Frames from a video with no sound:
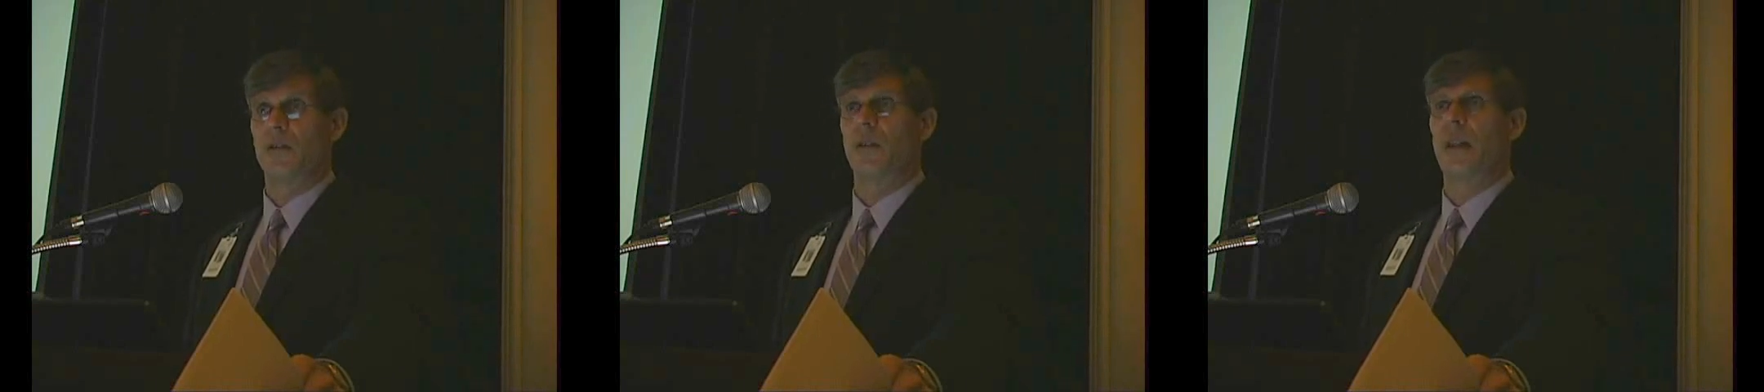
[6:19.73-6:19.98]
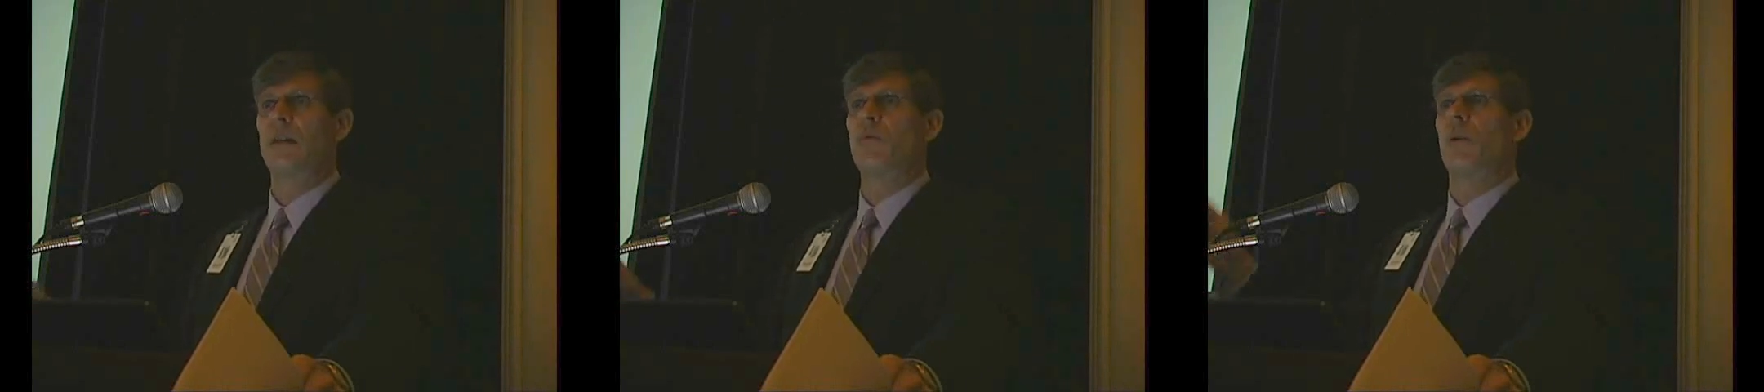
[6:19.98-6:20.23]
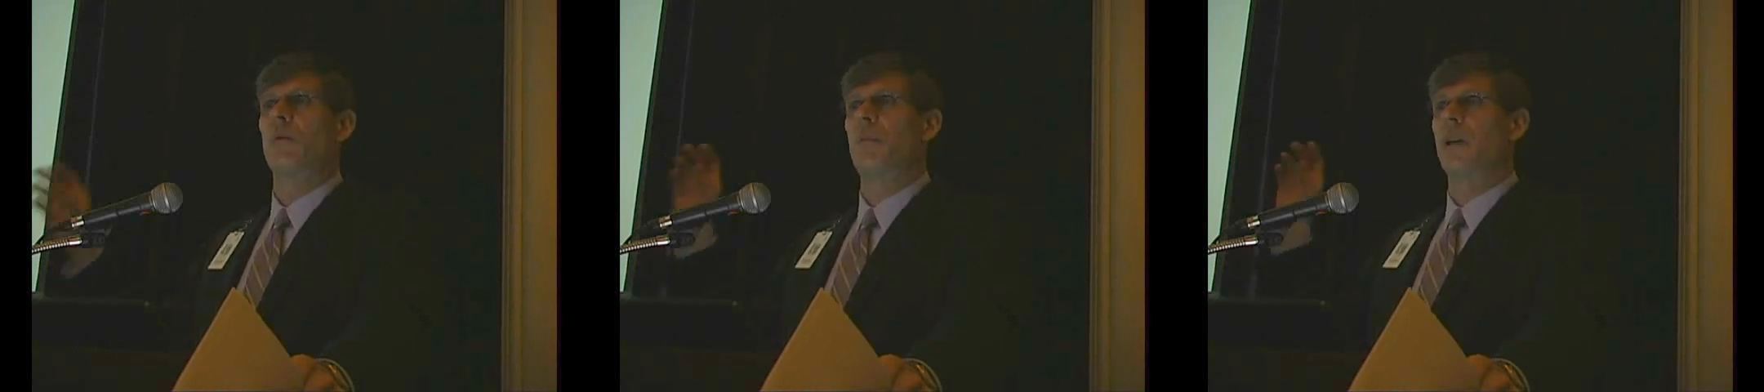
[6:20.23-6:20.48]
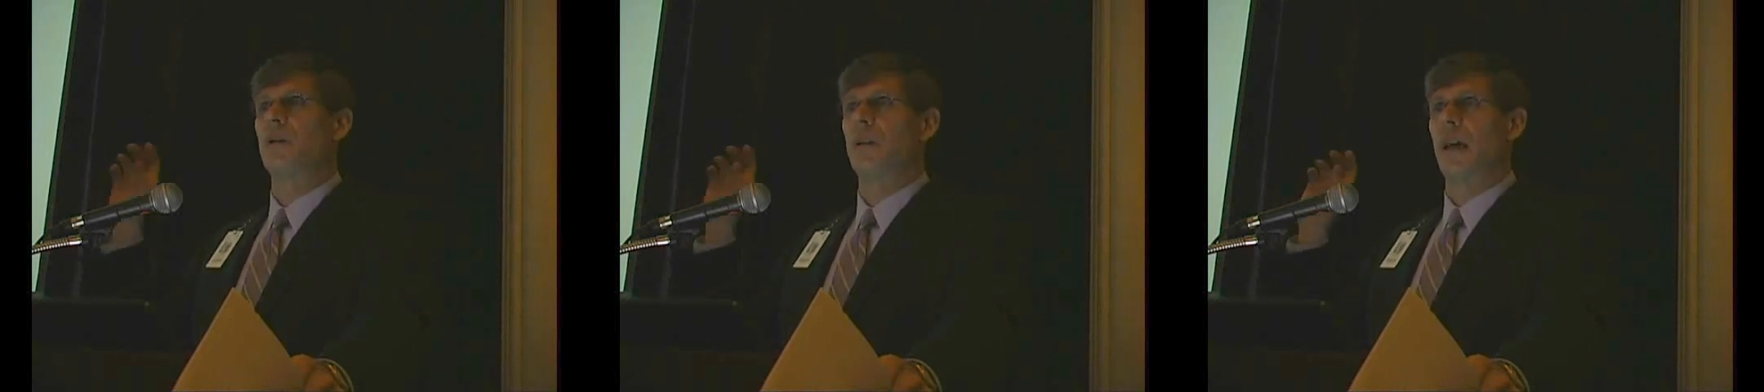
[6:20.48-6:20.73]
So that's what it
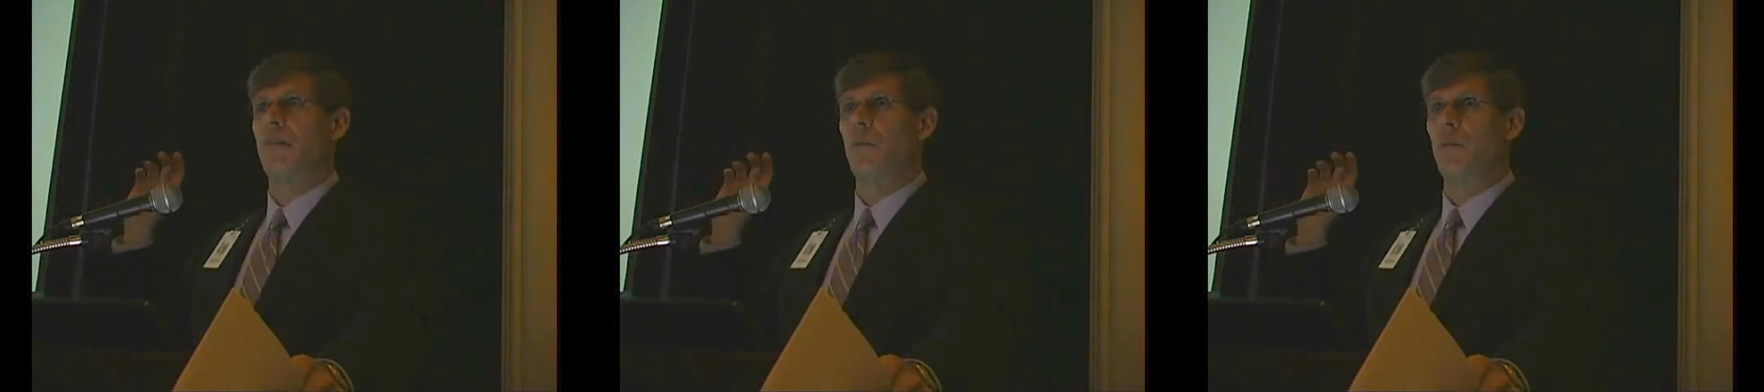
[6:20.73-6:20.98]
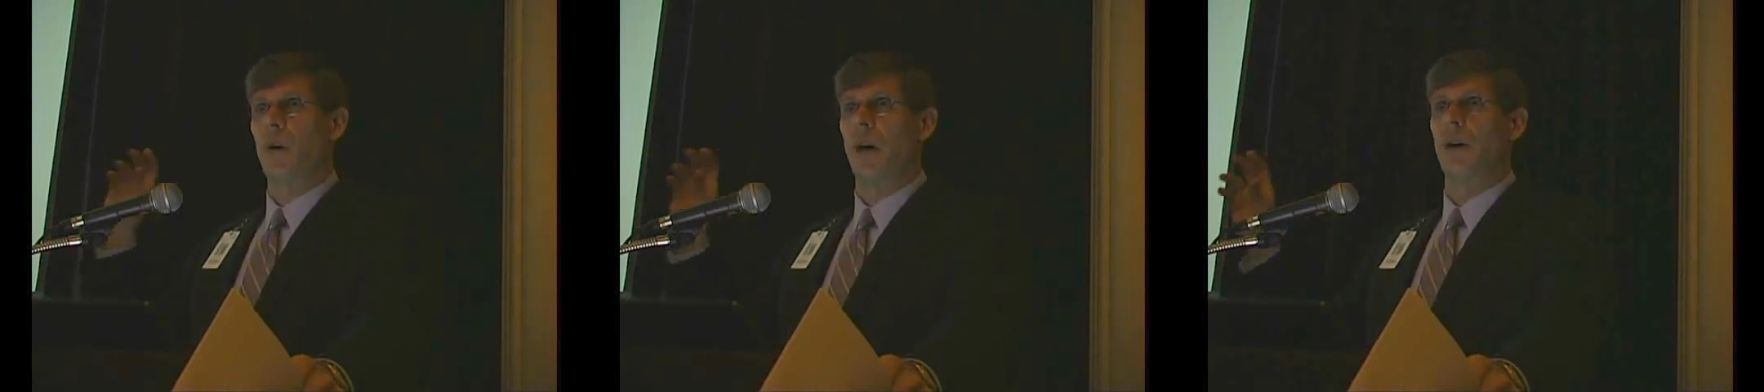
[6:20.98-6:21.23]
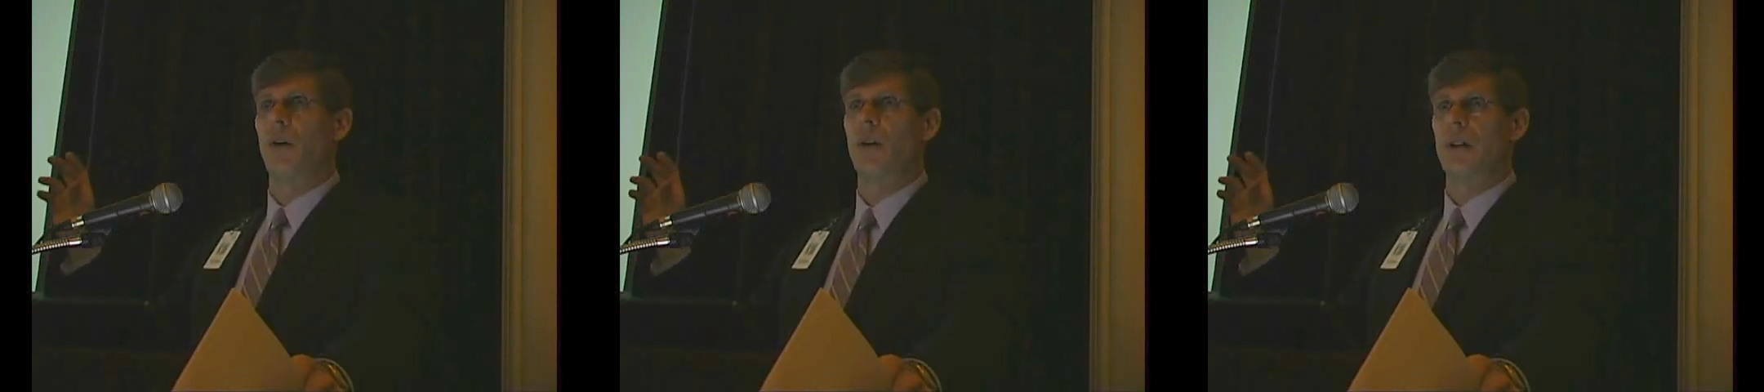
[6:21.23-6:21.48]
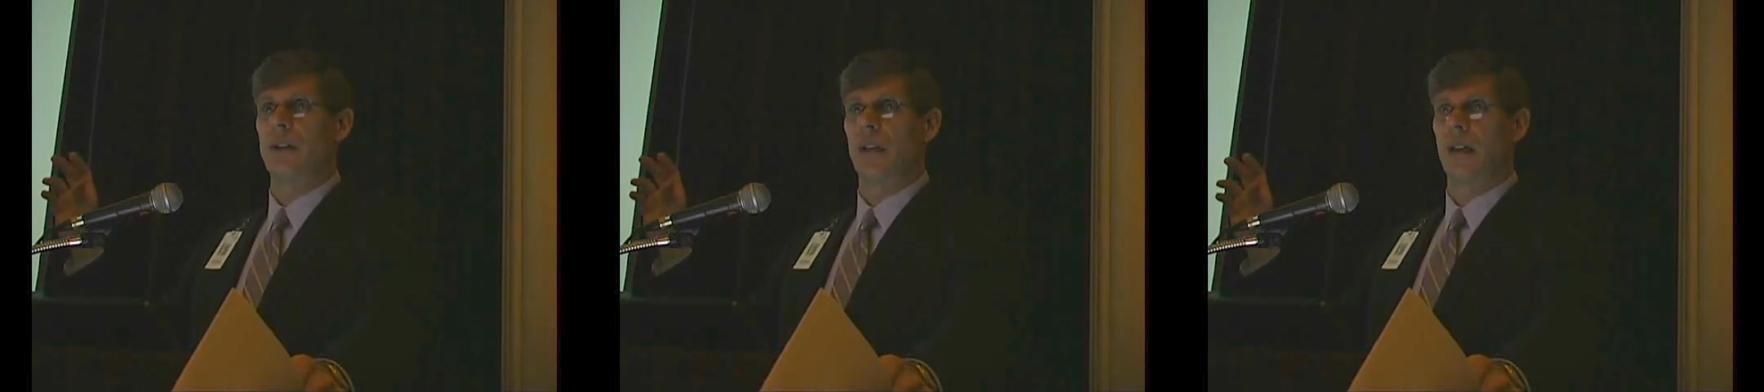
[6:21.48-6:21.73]
means to have a
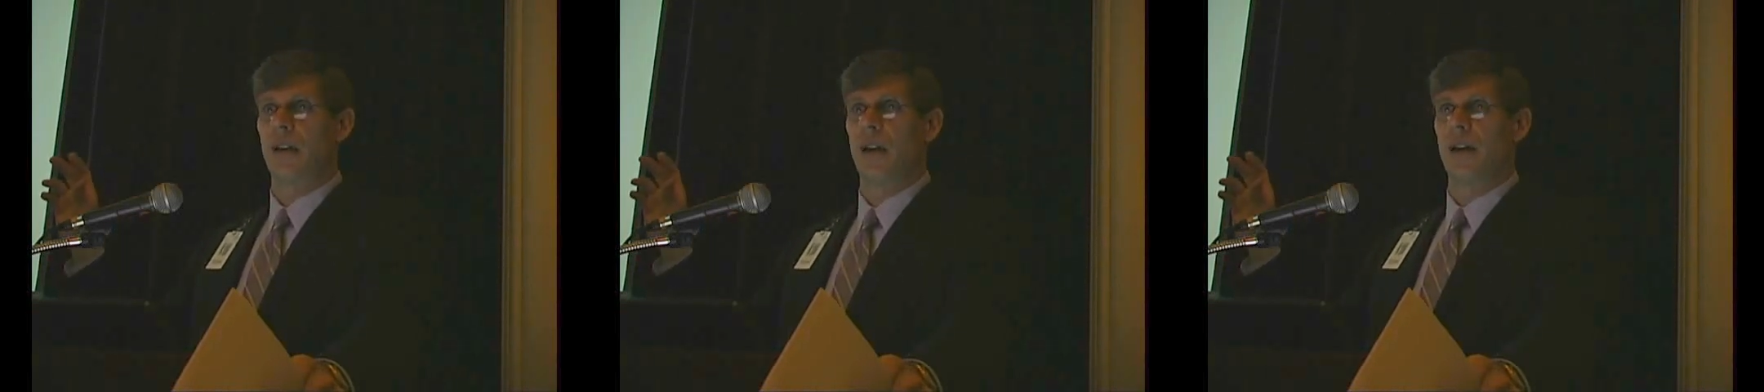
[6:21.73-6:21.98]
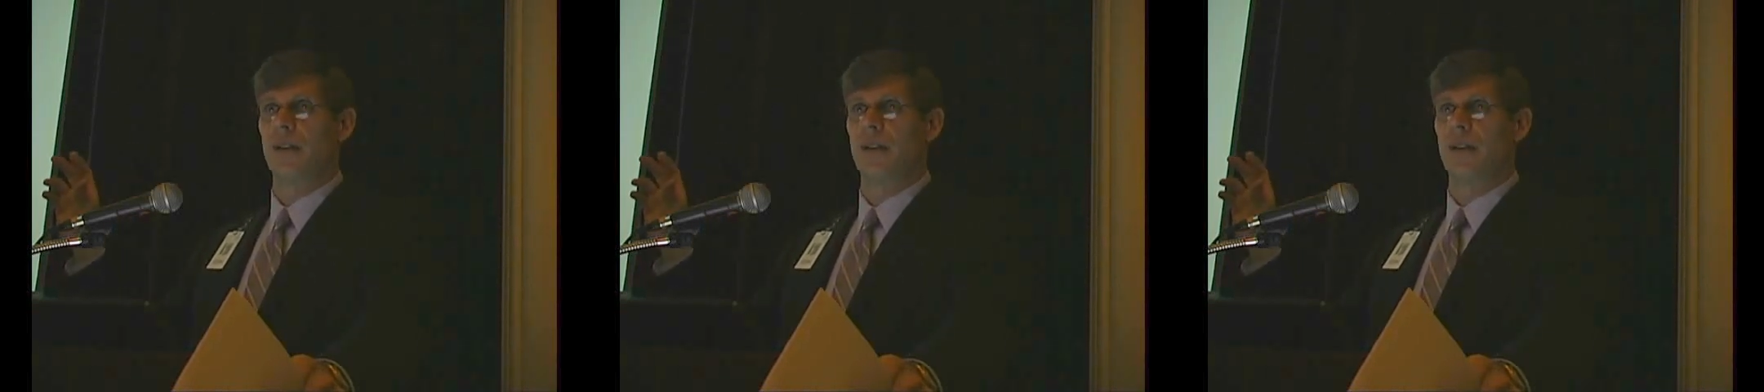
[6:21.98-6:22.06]
priority deadline.